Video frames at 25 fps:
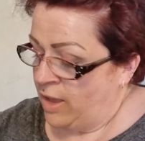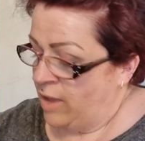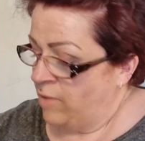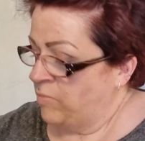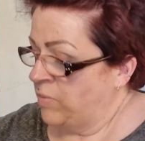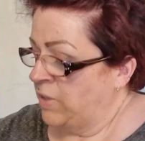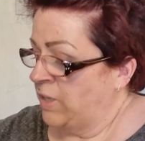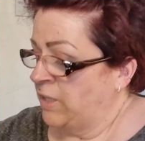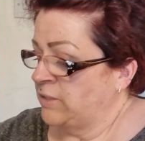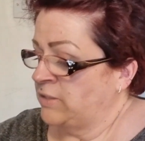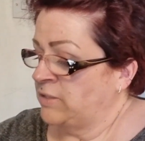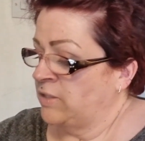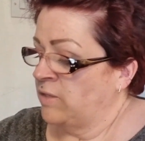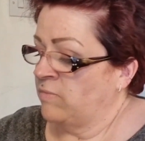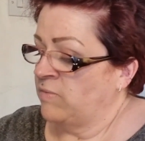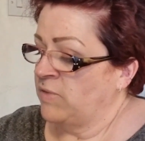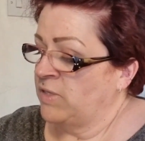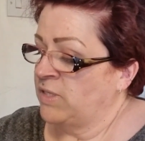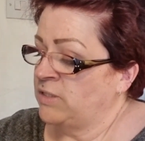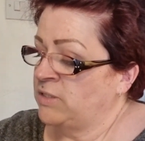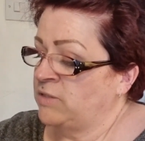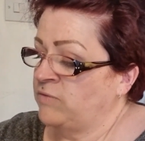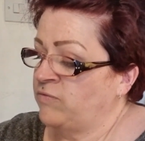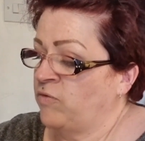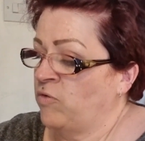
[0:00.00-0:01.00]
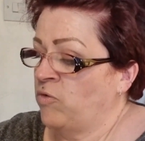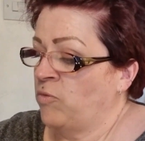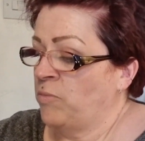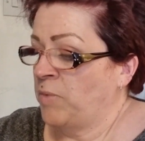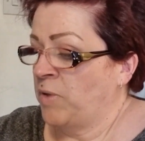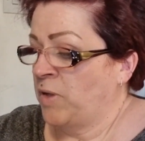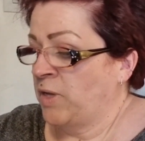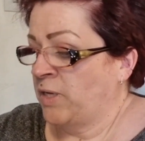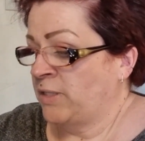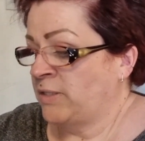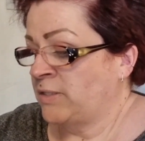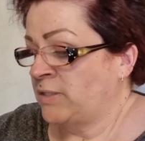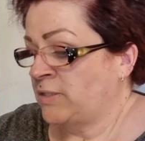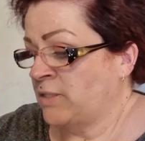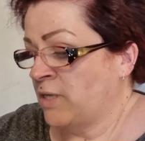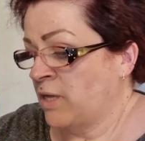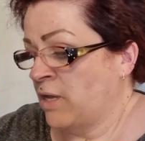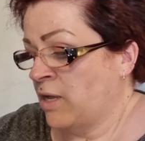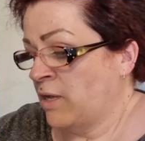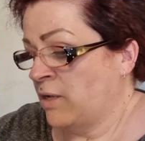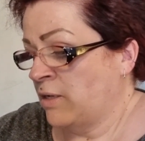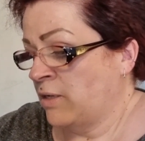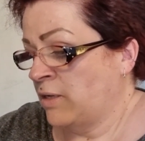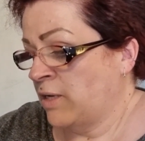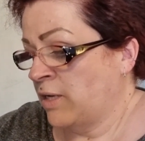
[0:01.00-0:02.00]
Picked up this for my
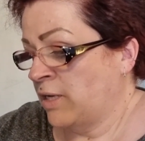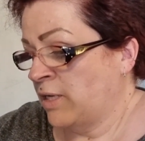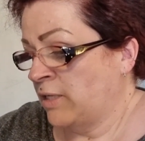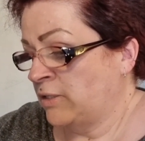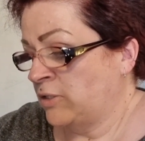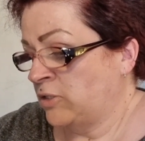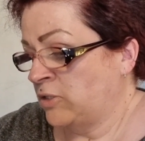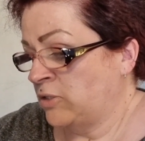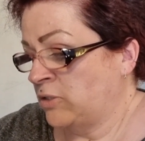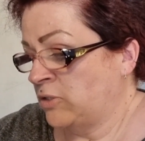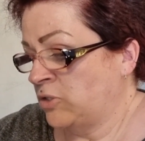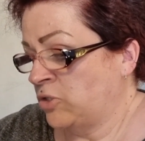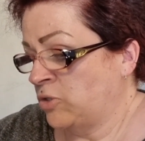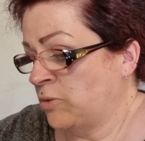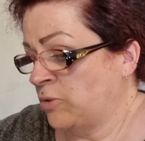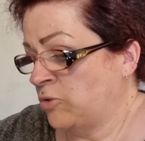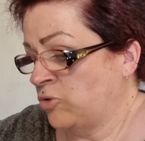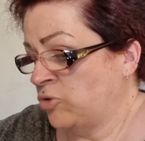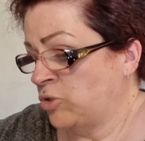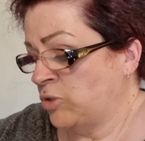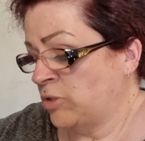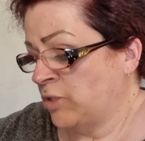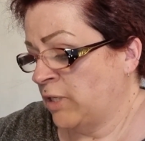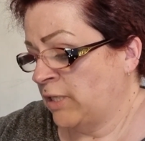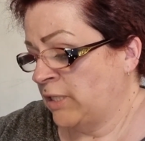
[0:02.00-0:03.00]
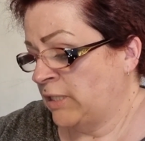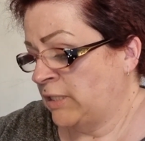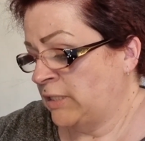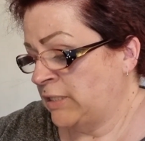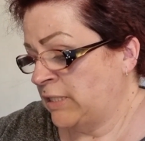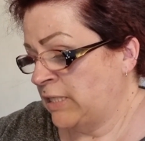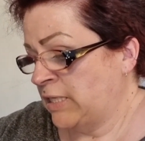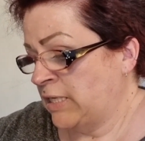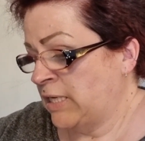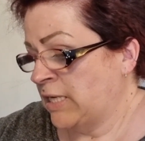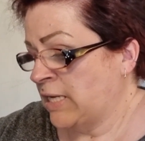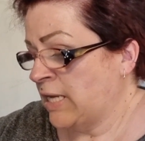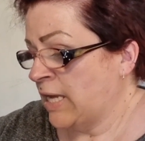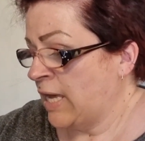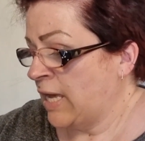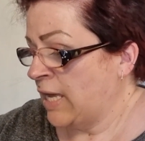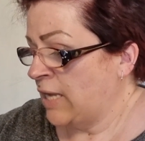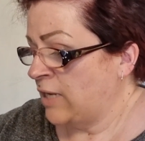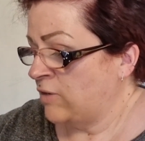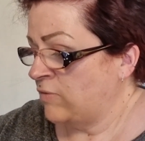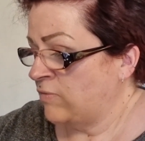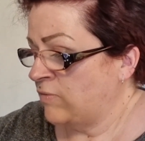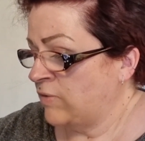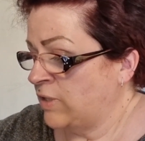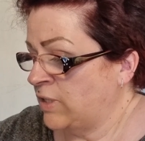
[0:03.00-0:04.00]
son. It's 219
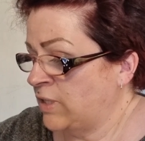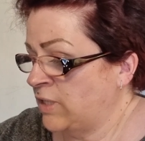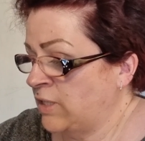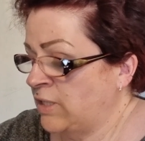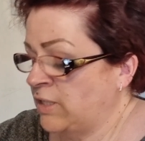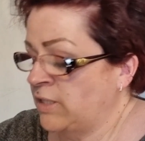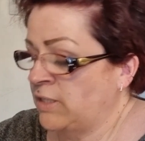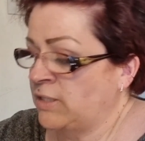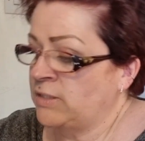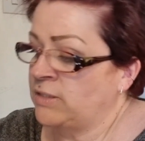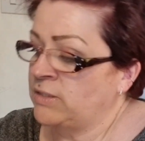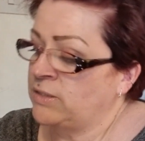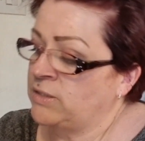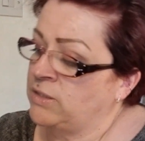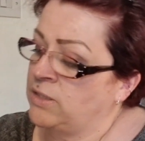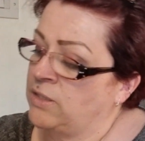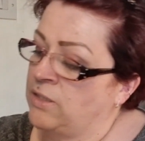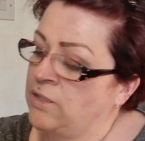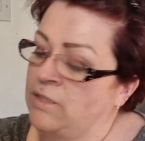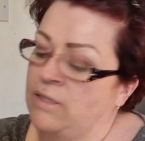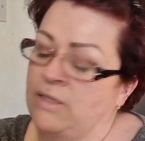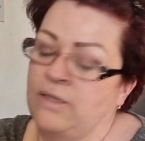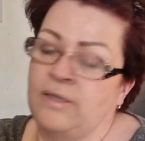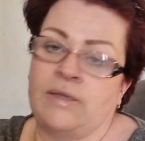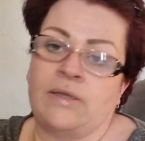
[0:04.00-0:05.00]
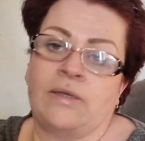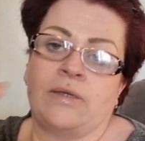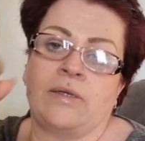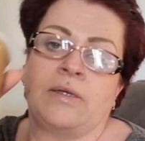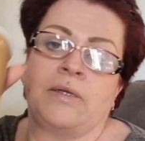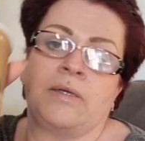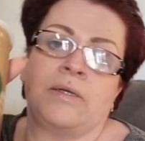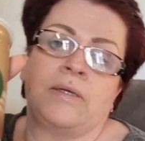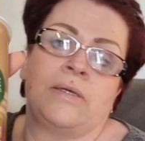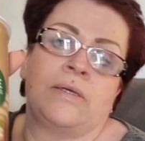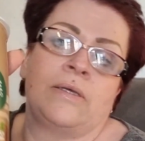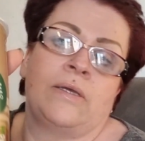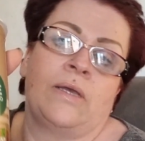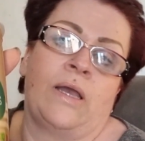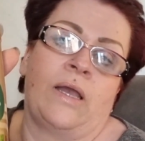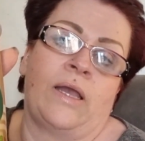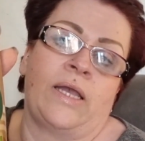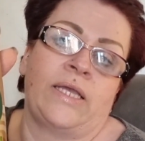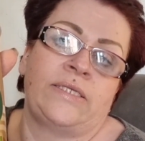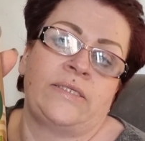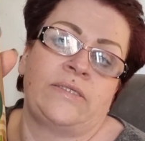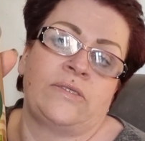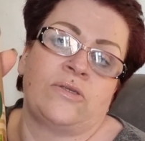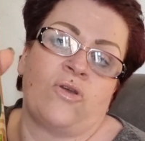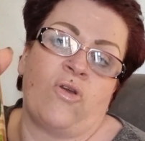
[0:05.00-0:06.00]
calories.
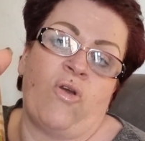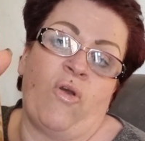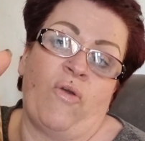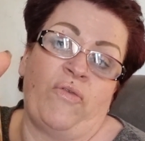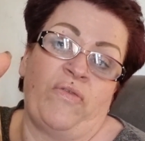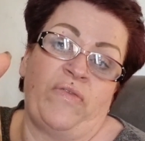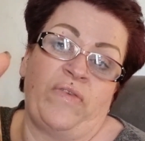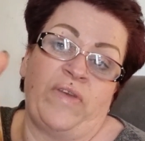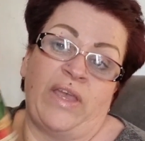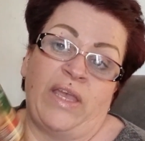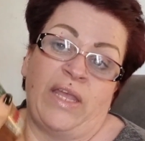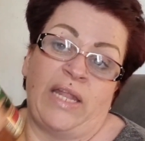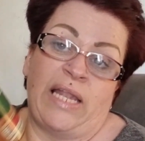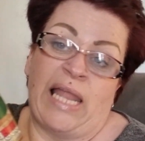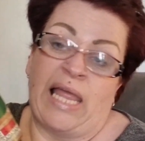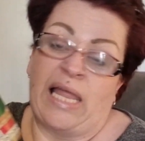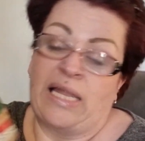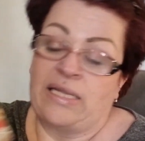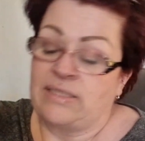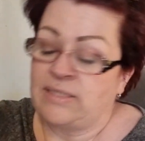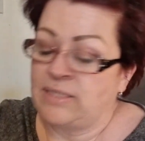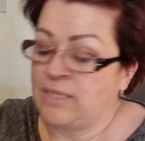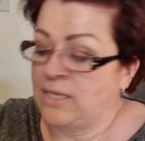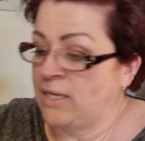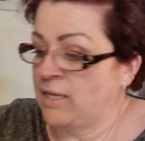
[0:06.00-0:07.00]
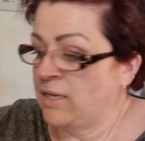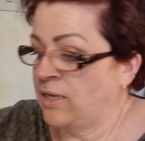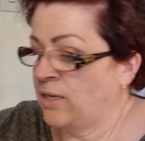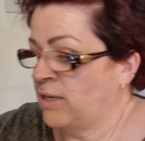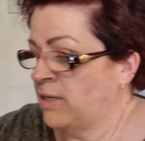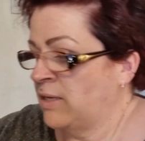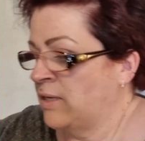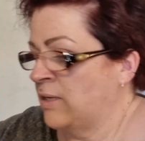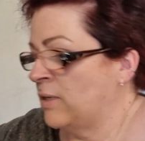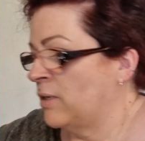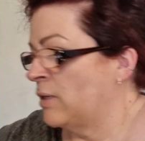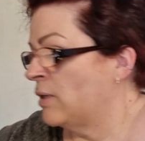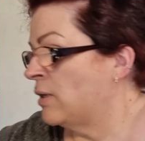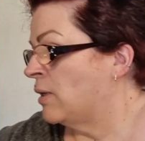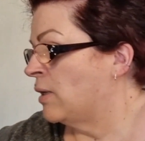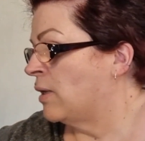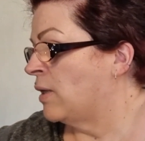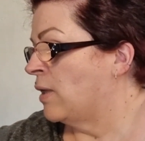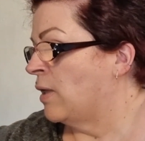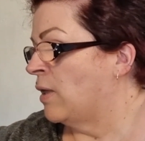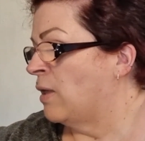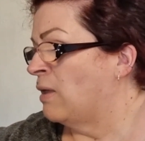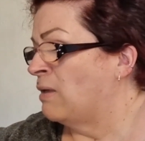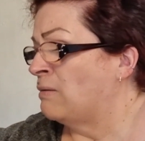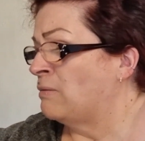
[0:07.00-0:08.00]
Iced coffee latte.
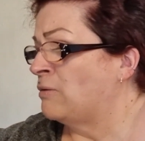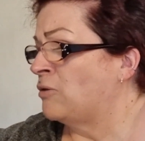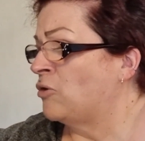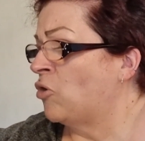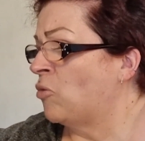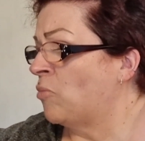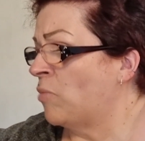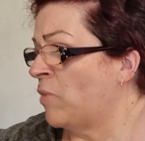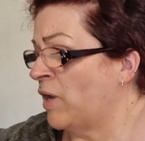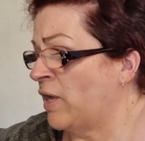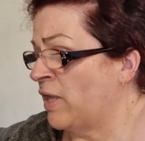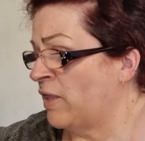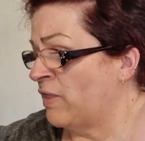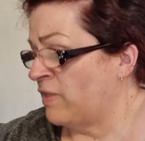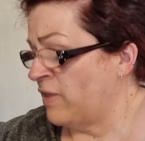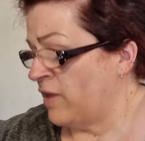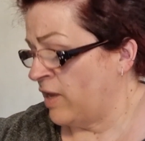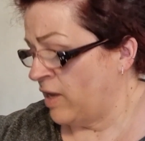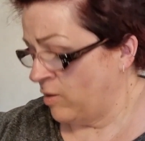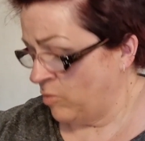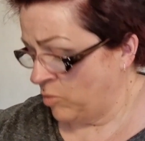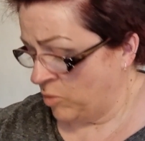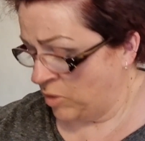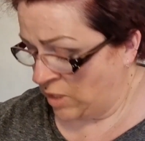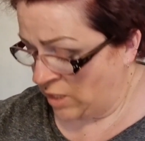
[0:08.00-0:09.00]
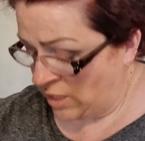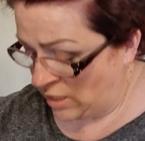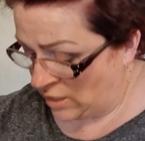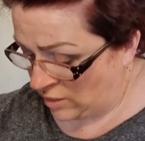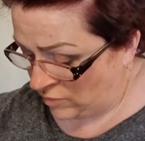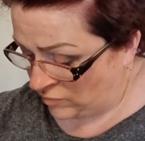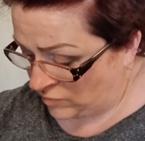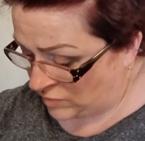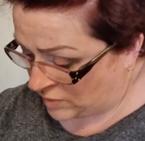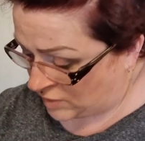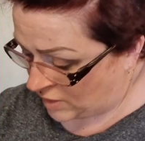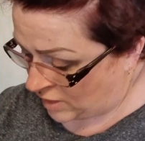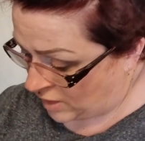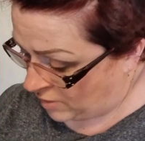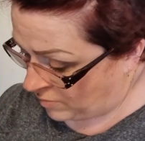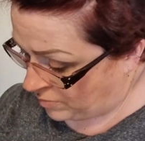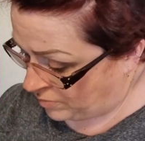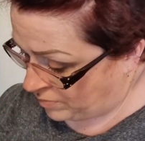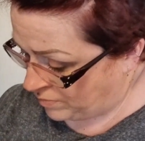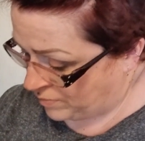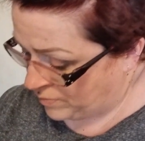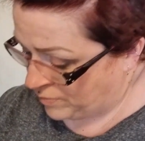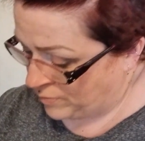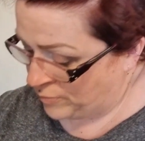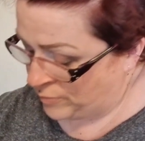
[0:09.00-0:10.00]
Not my thing, but he loves
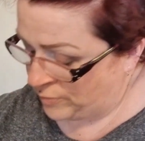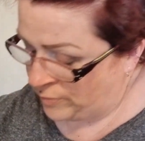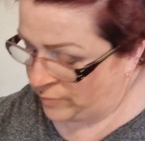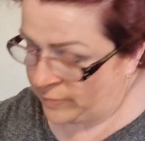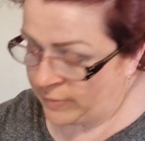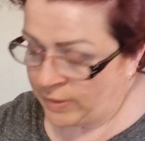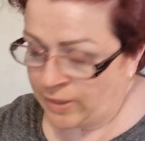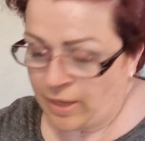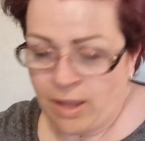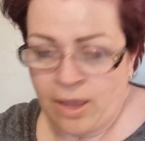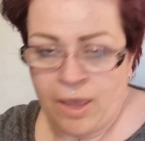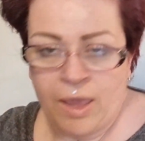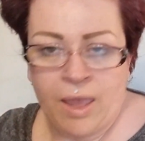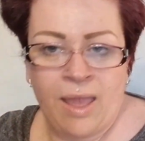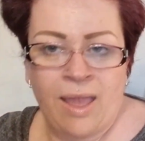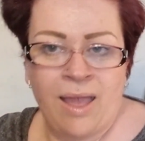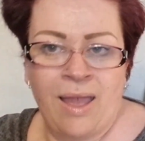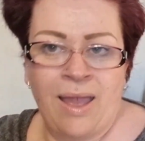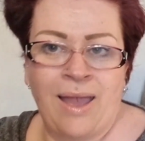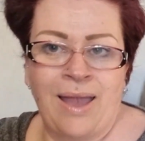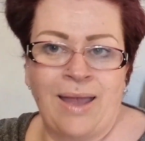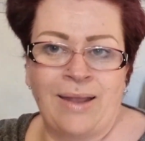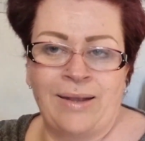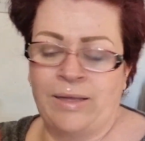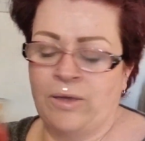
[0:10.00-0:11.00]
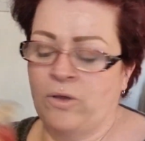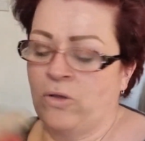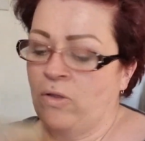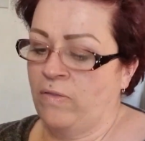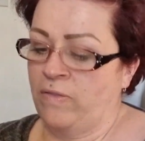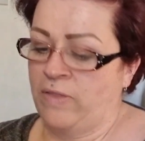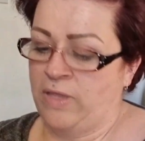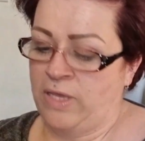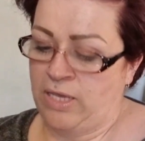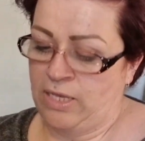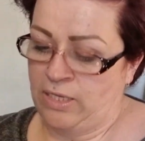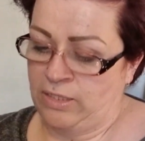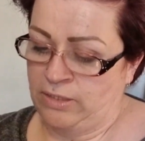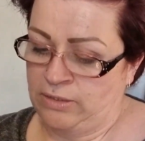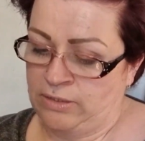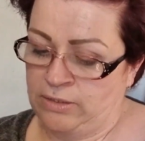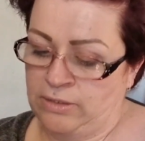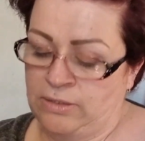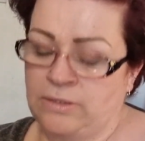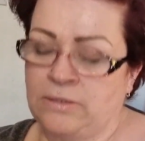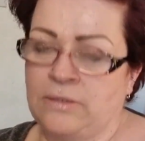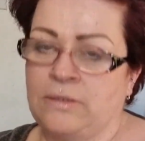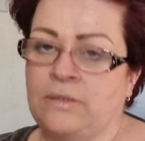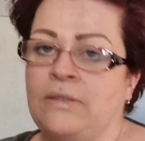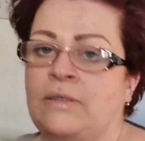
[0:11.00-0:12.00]
them. And I got
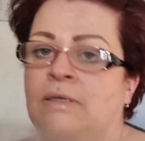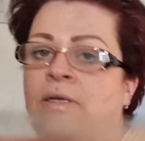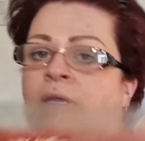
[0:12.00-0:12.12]
this.